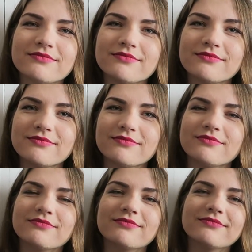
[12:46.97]

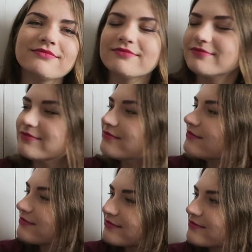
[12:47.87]

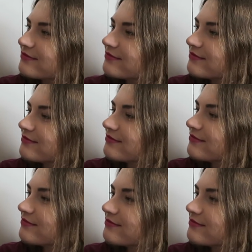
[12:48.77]
This person isn't speaking.